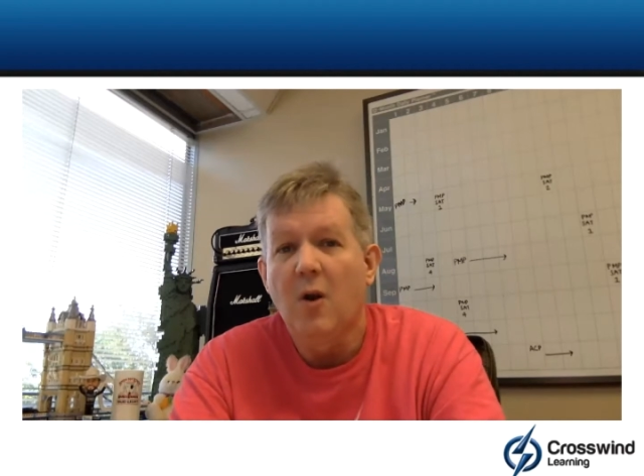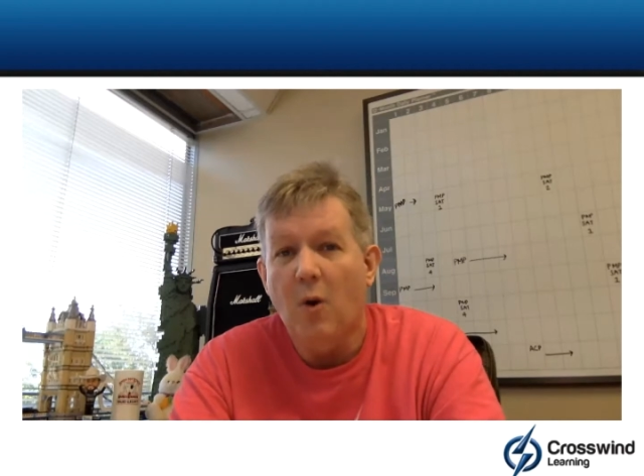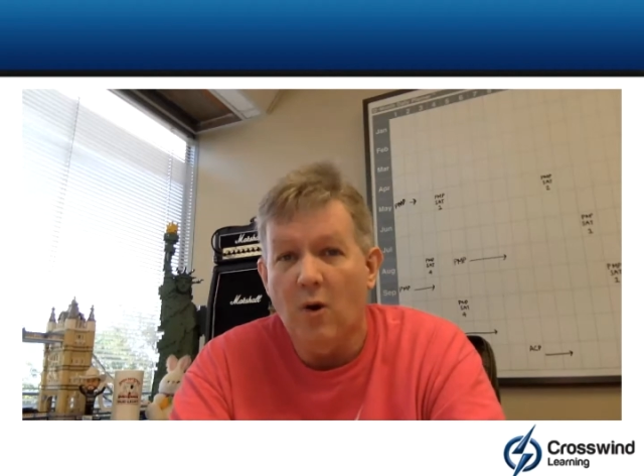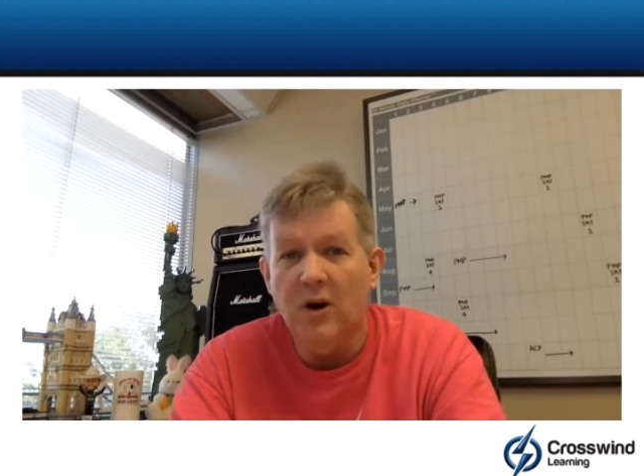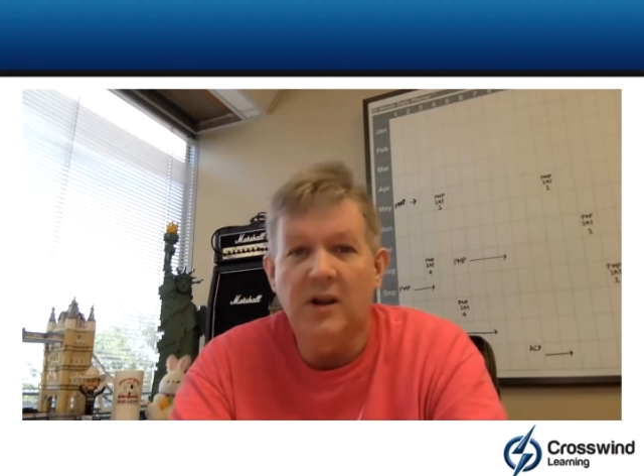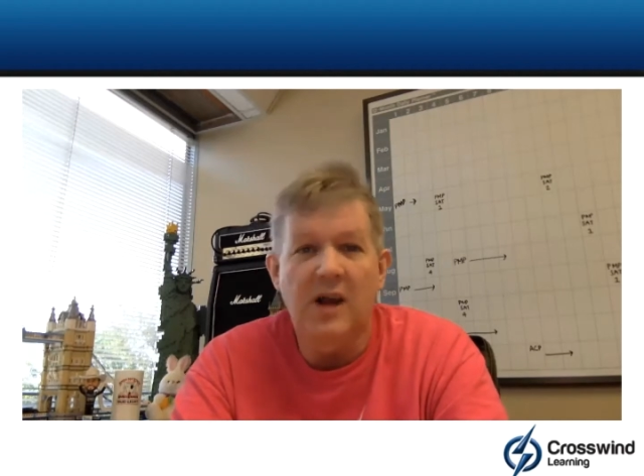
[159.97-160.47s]

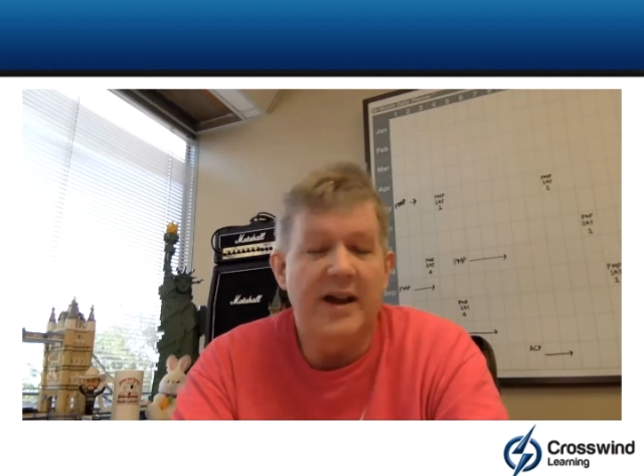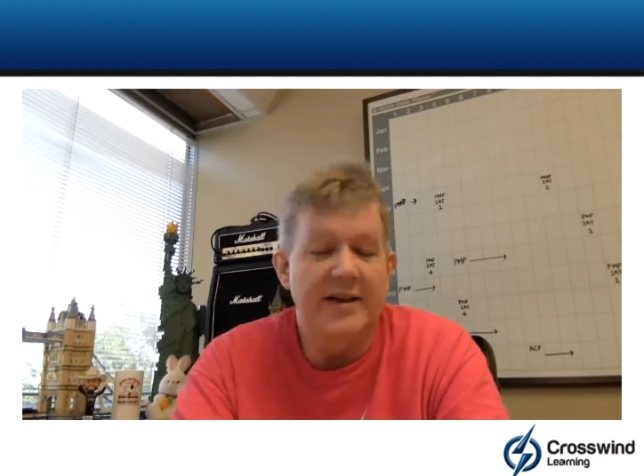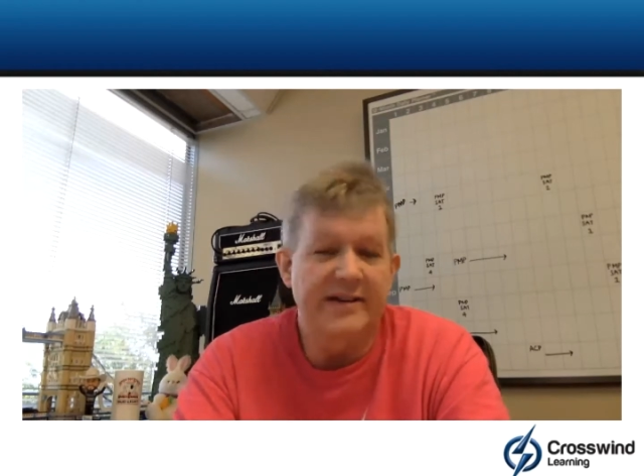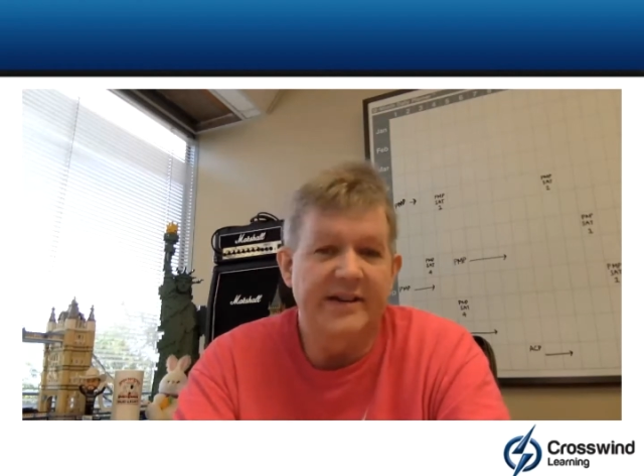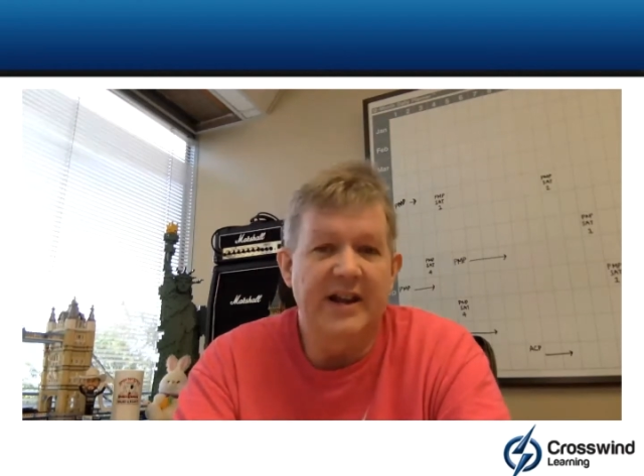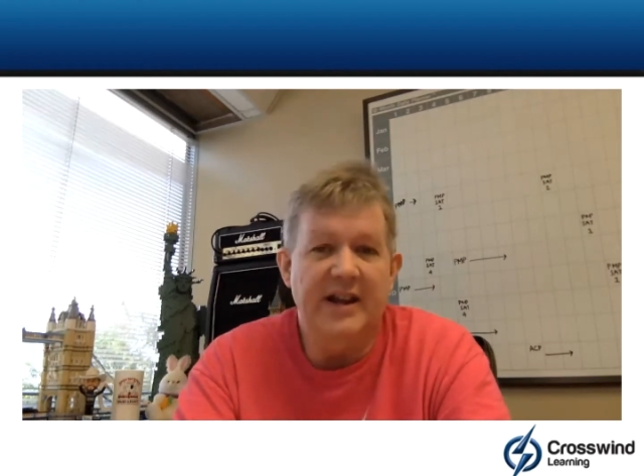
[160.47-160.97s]
or a lot
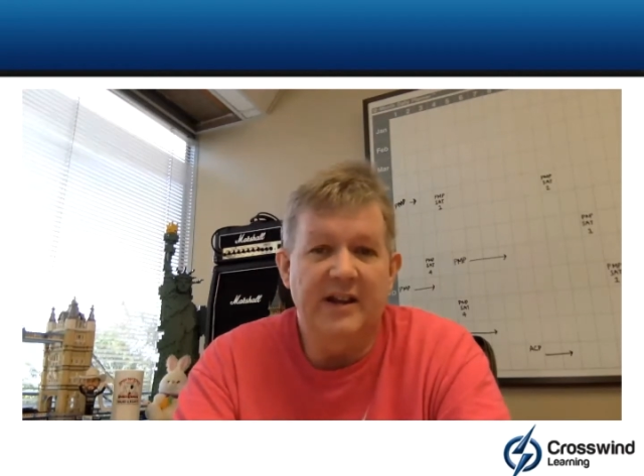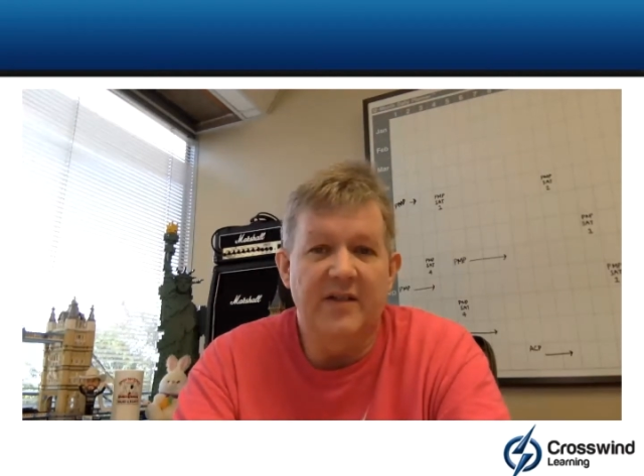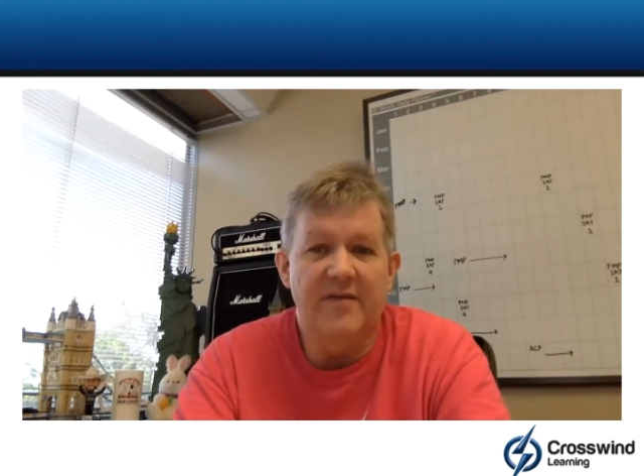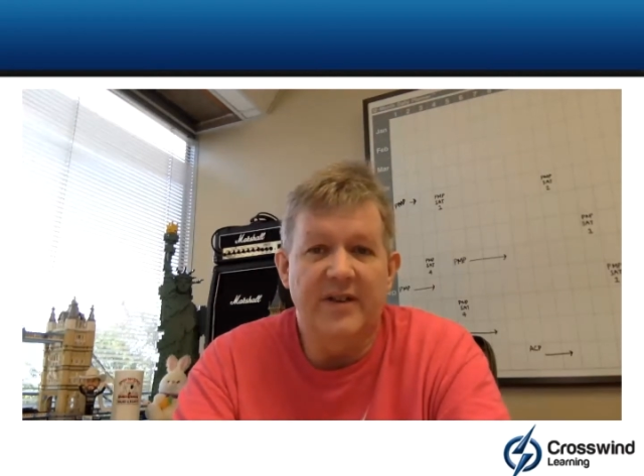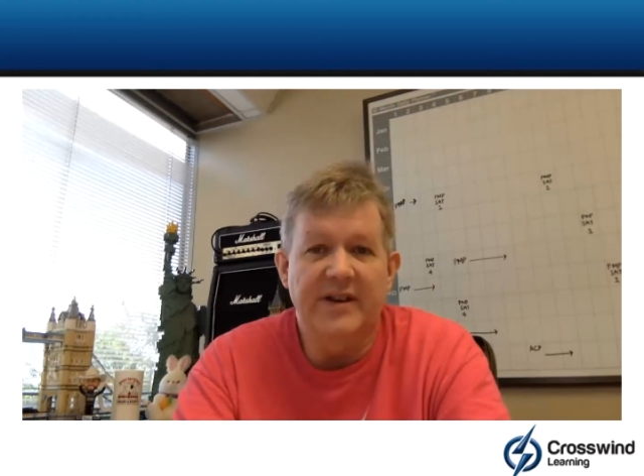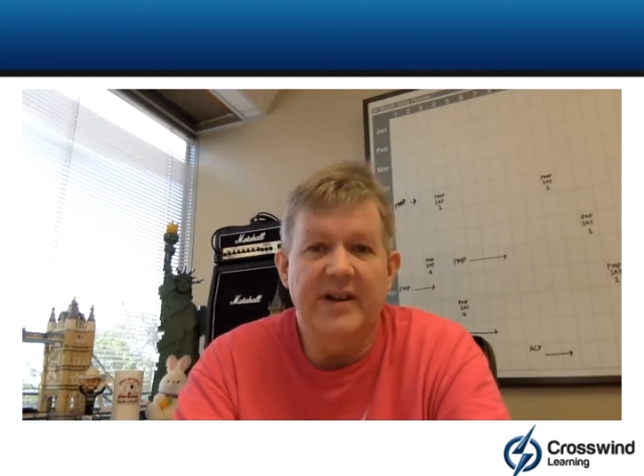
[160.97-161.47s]
at stake
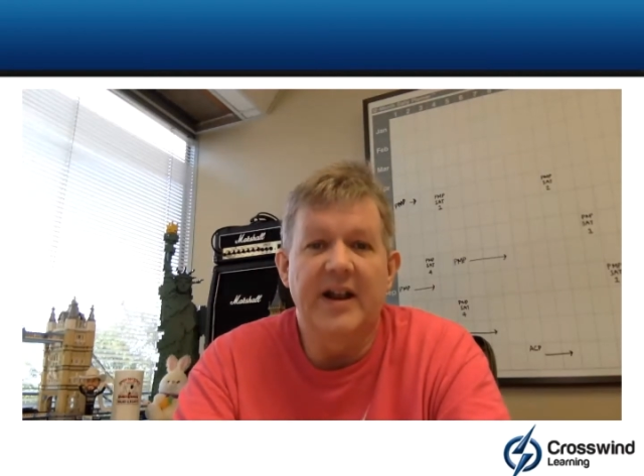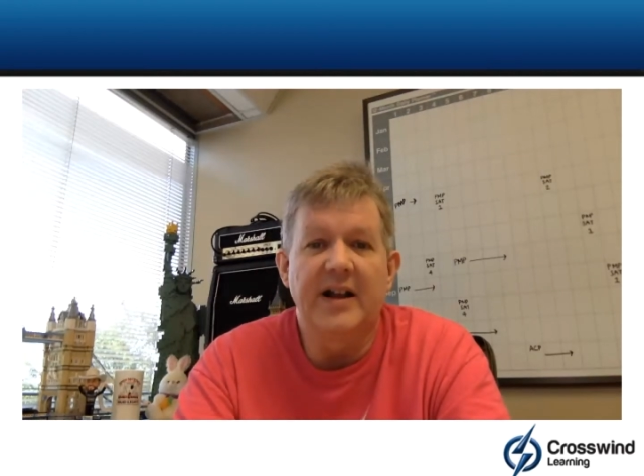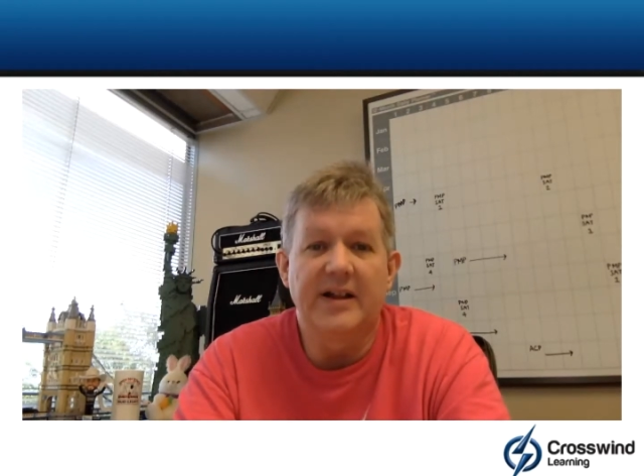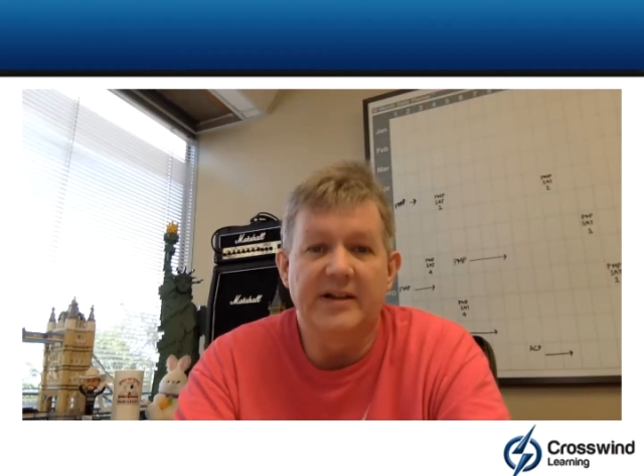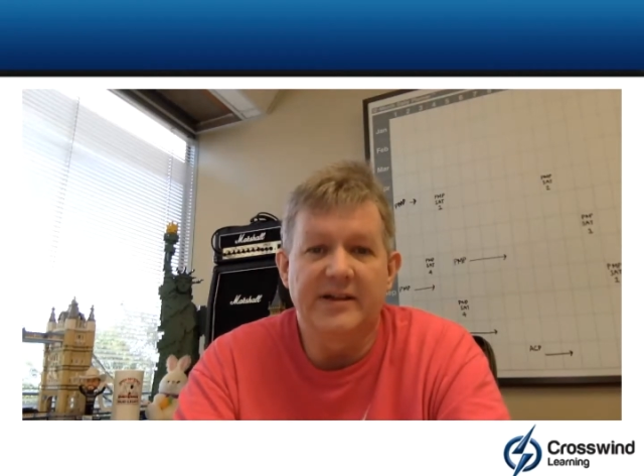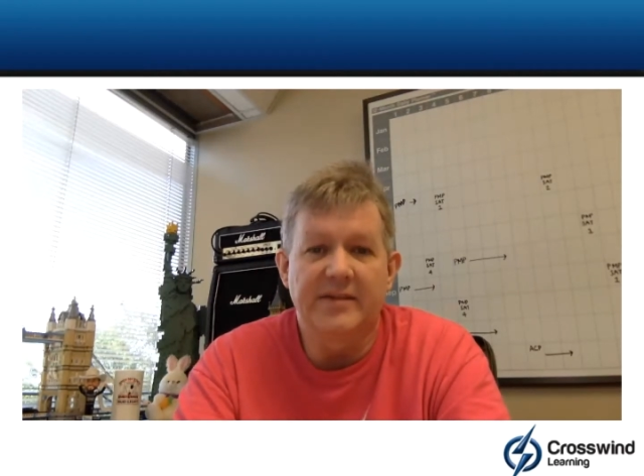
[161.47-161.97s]
if it does.